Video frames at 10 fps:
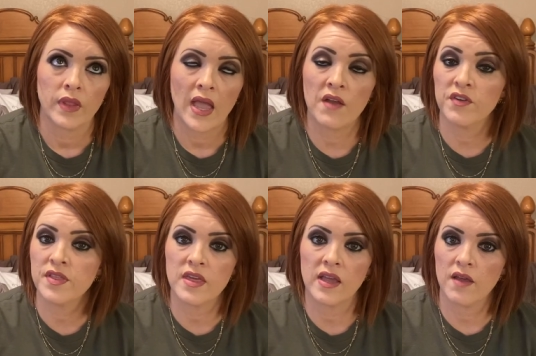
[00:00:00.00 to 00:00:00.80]

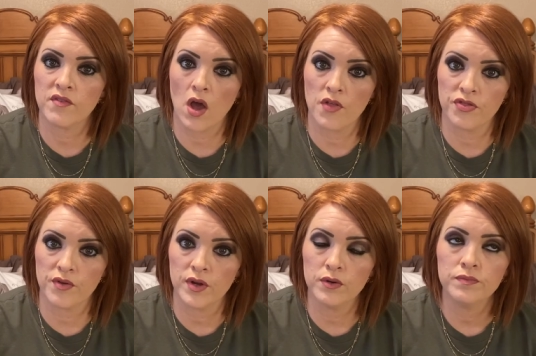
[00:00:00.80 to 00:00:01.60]
everything I've gone
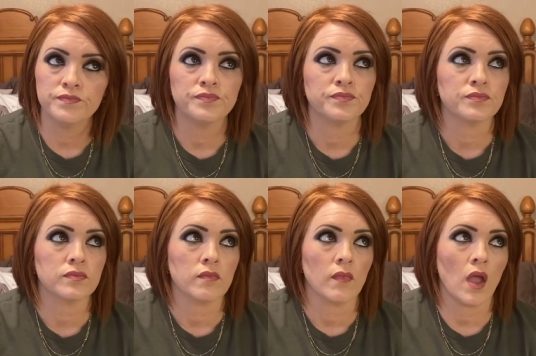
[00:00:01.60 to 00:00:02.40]
through,
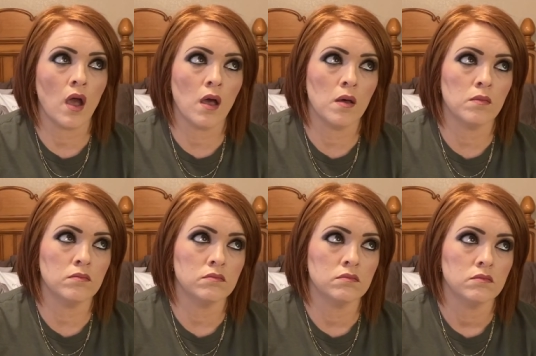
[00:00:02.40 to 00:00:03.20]

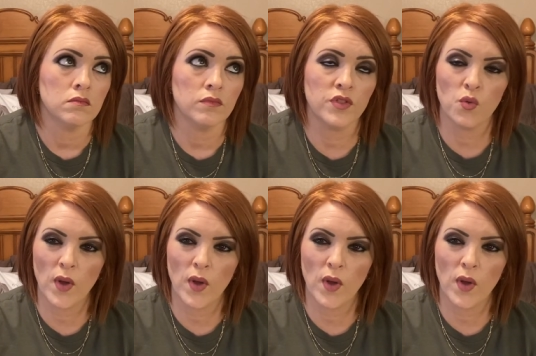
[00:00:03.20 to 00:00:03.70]
the